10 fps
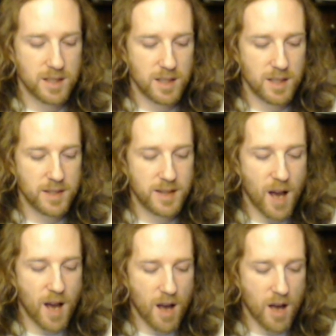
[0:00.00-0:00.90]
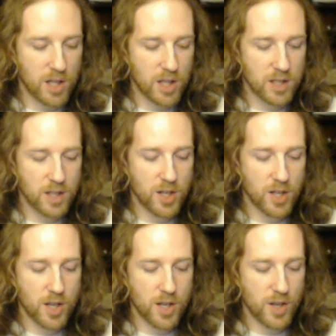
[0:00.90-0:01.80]
they are
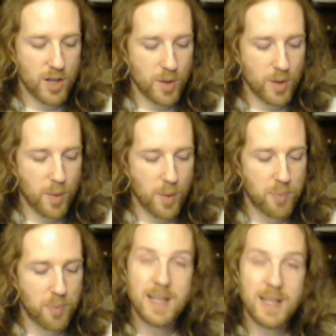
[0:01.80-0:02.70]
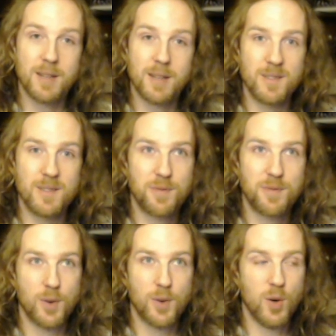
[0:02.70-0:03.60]
brilliant
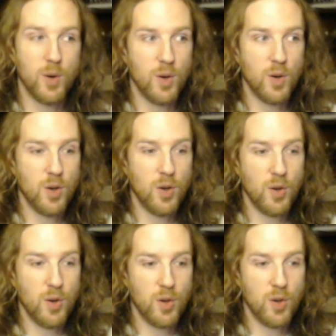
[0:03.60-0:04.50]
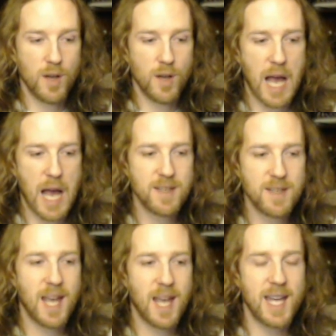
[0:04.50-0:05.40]
for
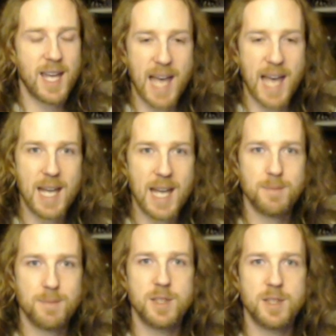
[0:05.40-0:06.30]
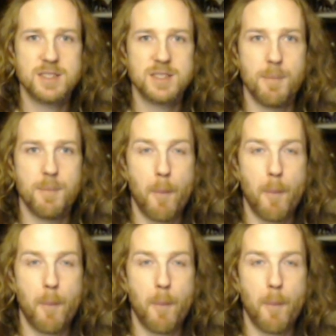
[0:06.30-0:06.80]
having a game that's